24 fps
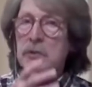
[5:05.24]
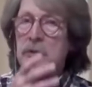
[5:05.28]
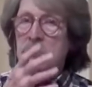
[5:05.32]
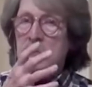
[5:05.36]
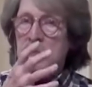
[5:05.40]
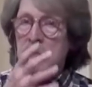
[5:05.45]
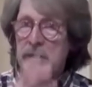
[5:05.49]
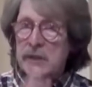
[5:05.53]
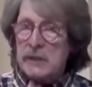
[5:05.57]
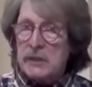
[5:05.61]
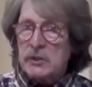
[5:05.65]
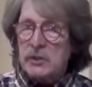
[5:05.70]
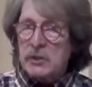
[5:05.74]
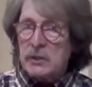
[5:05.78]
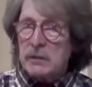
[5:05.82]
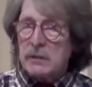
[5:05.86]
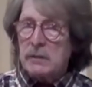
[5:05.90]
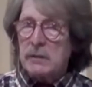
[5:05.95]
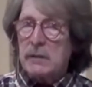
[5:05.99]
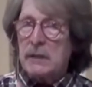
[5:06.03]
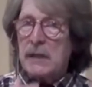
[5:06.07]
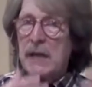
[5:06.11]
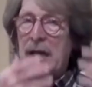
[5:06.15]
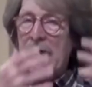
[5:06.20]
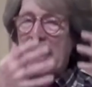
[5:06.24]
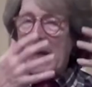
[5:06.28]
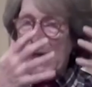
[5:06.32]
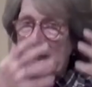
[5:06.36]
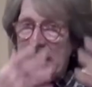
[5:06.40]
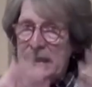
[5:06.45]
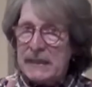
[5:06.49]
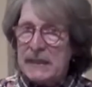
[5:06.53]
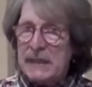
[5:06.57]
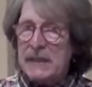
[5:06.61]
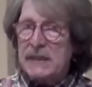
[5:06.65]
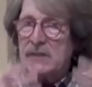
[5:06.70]
tradition, the
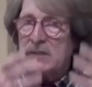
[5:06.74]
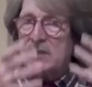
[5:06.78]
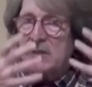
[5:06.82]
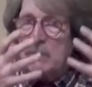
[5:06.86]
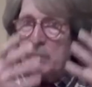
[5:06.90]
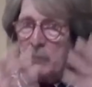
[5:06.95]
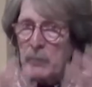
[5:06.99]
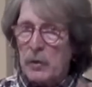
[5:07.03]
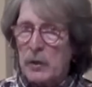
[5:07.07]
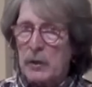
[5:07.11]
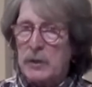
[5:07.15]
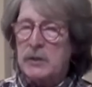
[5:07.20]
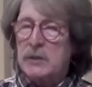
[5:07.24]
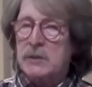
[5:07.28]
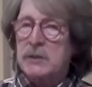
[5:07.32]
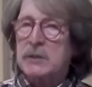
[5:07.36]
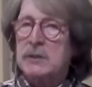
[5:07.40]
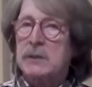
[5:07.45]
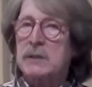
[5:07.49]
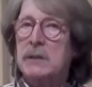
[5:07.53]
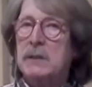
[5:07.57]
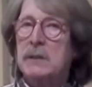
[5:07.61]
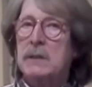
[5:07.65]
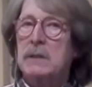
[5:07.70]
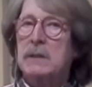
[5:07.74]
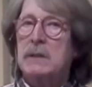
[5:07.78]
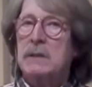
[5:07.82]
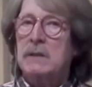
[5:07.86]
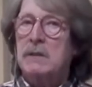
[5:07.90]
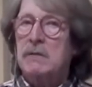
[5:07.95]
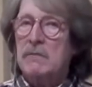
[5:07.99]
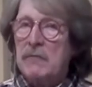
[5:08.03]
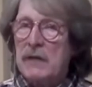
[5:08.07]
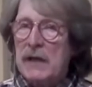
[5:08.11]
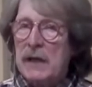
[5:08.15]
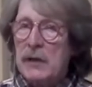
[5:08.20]
ideas, the books,
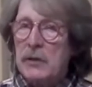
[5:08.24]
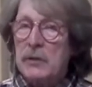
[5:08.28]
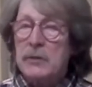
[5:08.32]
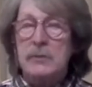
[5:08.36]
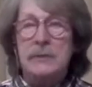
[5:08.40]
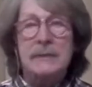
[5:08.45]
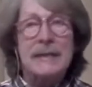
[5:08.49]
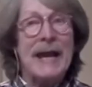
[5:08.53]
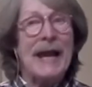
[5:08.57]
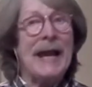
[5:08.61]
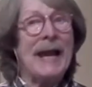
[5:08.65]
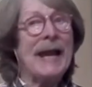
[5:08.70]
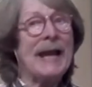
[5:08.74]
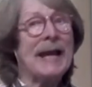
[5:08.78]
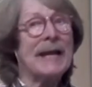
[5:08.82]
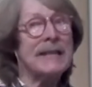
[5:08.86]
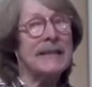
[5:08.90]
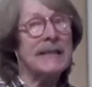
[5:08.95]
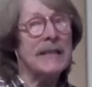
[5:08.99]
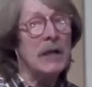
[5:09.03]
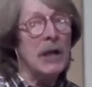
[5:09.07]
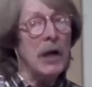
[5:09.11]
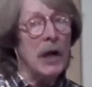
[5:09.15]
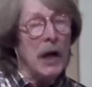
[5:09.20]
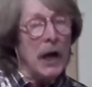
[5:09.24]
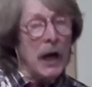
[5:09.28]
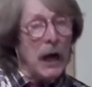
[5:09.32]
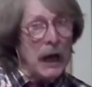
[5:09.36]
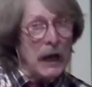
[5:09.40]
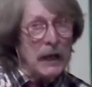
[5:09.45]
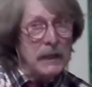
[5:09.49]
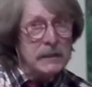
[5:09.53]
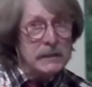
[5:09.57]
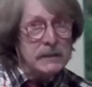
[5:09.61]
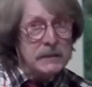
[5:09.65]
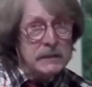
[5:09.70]
the values, and the
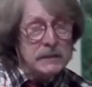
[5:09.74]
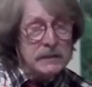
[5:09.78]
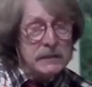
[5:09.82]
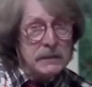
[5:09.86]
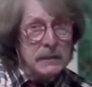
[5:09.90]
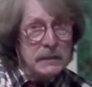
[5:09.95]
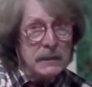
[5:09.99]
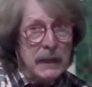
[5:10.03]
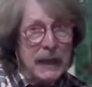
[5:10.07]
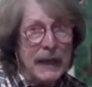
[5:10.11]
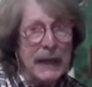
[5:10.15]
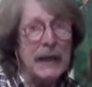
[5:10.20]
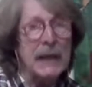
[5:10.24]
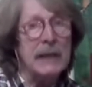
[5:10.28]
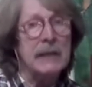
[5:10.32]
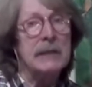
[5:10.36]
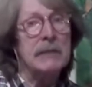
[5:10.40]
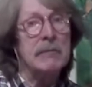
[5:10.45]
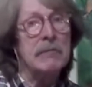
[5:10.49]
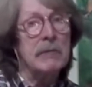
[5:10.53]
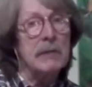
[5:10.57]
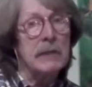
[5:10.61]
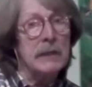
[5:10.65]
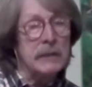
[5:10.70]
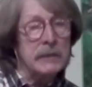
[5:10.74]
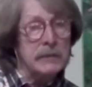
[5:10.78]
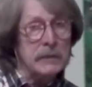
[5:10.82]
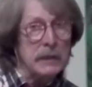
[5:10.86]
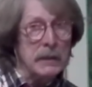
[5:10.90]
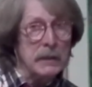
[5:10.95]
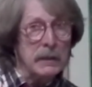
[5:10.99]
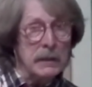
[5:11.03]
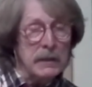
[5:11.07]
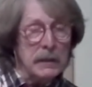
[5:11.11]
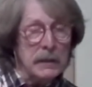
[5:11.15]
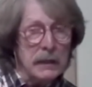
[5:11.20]
gods and the religion
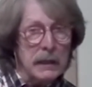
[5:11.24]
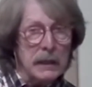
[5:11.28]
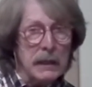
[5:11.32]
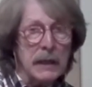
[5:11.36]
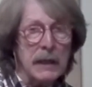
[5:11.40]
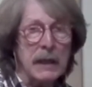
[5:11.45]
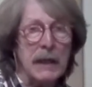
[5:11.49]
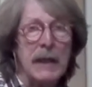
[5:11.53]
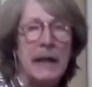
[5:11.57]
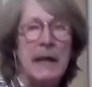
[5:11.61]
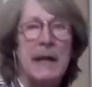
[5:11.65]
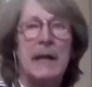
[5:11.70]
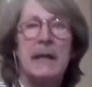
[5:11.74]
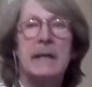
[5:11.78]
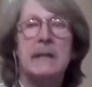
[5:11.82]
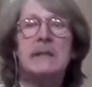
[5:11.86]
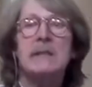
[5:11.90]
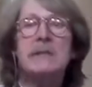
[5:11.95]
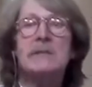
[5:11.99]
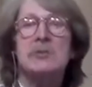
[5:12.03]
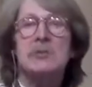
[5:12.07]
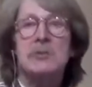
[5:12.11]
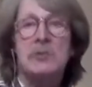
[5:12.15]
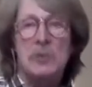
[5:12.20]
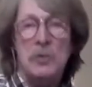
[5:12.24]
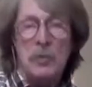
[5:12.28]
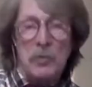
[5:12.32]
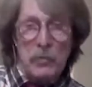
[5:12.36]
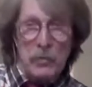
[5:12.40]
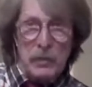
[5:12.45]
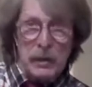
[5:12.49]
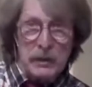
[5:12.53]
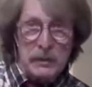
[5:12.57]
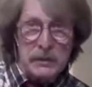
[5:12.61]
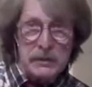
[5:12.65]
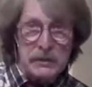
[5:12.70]
and the
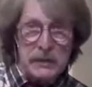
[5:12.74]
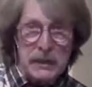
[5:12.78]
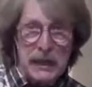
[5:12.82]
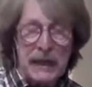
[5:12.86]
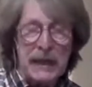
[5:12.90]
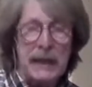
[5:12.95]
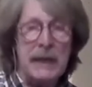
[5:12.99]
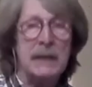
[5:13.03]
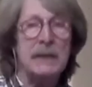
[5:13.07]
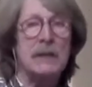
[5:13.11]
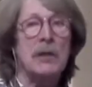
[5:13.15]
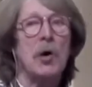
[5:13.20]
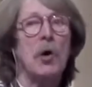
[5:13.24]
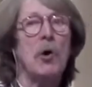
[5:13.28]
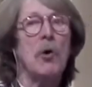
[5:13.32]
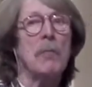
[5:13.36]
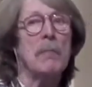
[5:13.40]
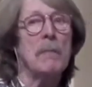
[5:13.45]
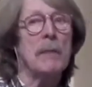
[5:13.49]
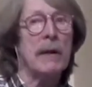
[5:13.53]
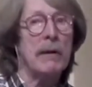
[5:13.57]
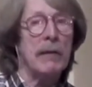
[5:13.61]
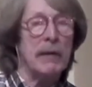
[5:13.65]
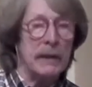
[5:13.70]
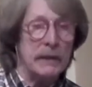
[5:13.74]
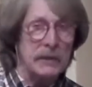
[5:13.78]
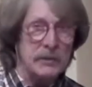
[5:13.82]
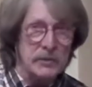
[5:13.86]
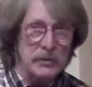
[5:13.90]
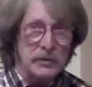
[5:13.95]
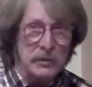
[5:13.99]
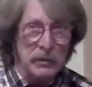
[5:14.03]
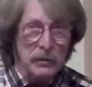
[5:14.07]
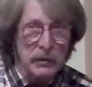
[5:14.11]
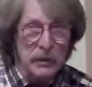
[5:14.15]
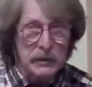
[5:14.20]
stories and the Homeric
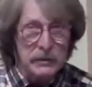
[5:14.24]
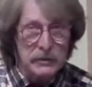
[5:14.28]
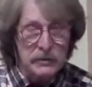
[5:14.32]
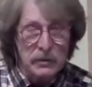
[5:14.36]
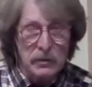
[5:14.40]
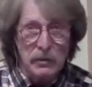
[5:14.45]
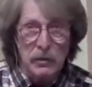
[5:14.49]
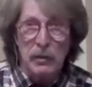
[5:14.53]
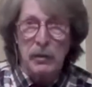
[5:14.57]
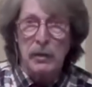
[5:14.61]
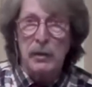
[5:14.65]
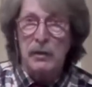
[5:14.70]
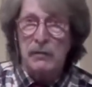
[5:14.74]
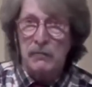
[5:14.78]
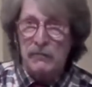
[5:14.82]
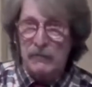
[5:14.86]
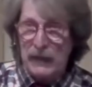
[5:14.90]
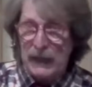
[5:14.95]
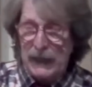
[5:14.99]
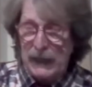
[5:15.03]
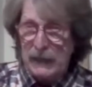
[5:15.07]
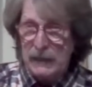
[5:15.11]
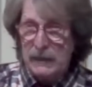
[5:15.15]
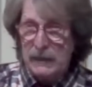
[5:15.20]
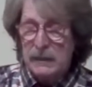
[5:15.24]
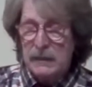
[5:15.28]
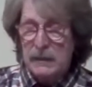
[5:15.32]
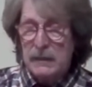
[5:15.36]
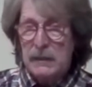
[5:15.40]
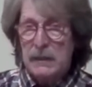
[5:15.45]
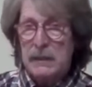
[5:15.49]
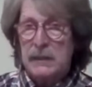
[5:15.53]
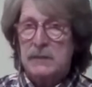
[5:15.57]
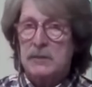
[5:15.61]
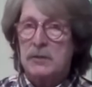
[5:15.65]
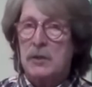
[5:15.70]
stories, all of that
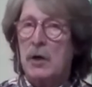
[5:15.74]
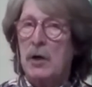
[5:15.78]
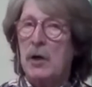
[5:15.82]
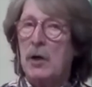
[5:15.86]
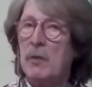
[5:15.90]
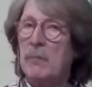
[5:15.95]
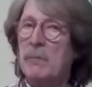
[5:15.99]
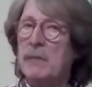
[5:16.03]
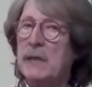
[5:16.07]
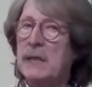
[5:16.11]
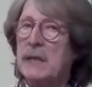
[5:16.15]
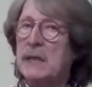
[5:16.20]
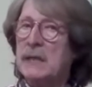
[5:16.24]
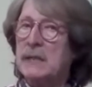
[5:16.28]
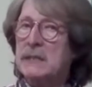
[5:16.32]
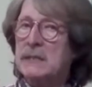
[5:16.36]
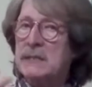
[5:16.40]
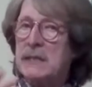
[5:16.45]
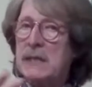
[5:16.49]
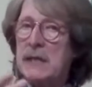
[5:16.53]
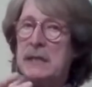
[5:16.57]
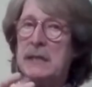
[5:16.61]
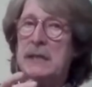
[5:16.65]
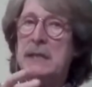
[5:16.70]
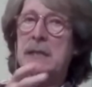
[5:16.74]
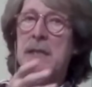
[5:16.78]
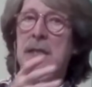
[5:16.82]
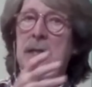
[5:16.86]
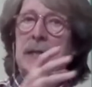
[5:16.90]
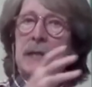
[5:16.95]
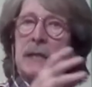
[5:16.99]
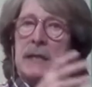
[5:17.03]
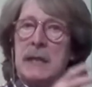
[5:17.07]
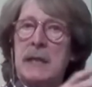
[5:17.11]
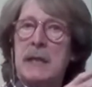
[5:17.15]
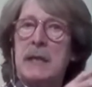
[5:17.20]
is all being extended
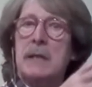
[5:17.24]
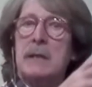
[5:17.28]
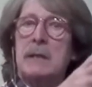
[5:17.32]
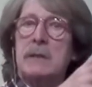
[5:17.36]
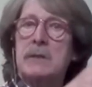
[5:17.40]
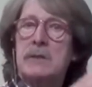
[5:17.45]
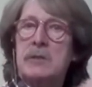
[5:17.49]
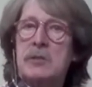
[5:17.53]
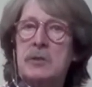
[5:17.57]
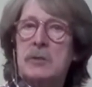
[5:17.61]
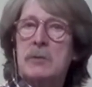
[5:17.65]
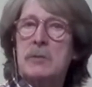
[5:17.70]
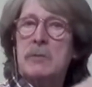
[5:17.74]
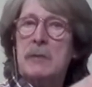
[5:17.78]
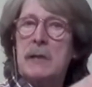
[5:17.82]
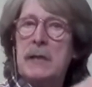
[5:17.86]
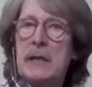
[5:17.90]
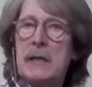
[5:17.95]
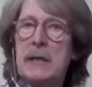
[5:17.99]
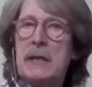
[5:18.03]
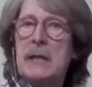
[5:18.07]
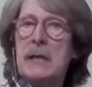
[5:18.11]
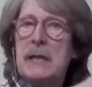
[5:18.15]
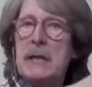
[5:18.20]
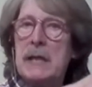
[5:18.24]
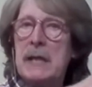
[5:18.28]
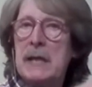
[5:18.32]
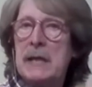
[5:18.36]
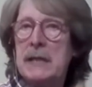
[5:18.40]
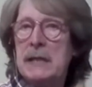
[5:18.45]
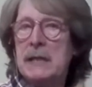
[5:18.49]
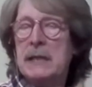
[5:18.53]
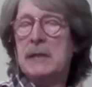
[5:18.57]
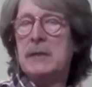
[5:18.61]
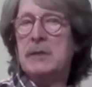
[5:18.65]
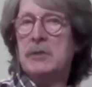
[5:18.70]
into Italy and
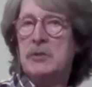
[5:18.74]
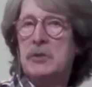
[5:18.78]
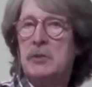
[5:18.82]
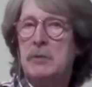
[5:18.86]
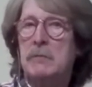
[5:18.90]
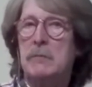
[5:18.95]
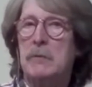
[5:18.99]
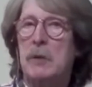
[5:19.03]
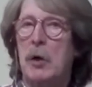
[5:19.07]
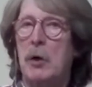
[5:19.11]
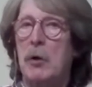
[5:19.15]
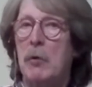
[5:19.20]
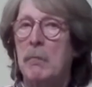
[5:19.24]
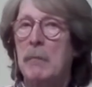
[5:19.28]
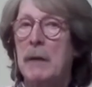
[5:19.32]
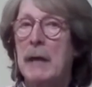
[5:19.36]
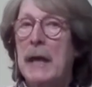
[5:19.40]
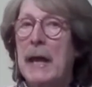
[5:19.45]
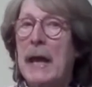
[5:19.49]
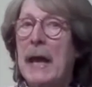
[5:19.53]
into Rome.